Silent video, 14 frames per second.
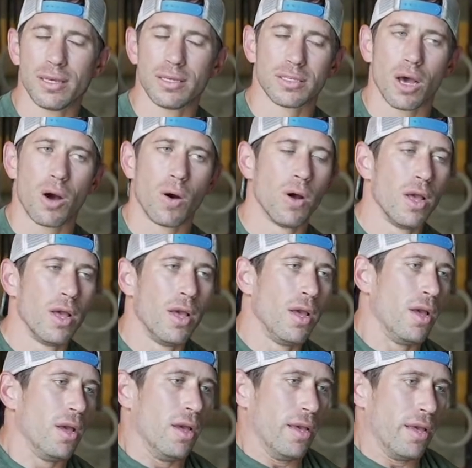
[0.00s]
So
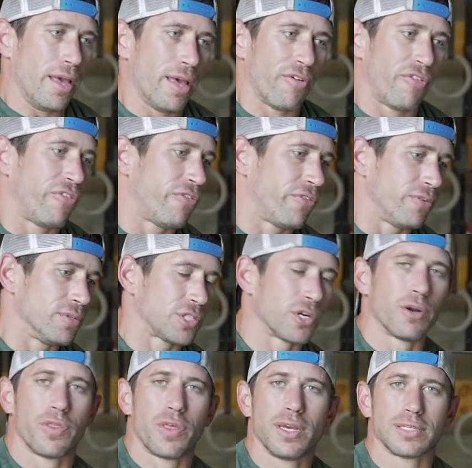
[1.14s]
if
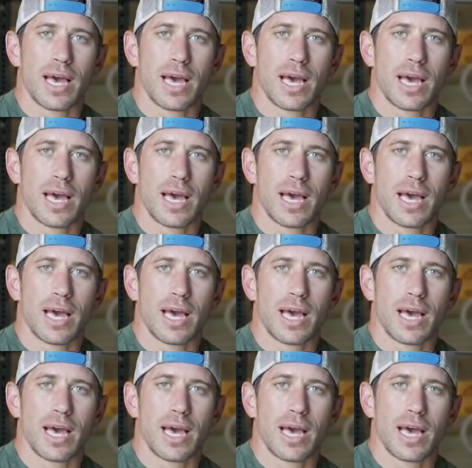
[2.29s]
certain things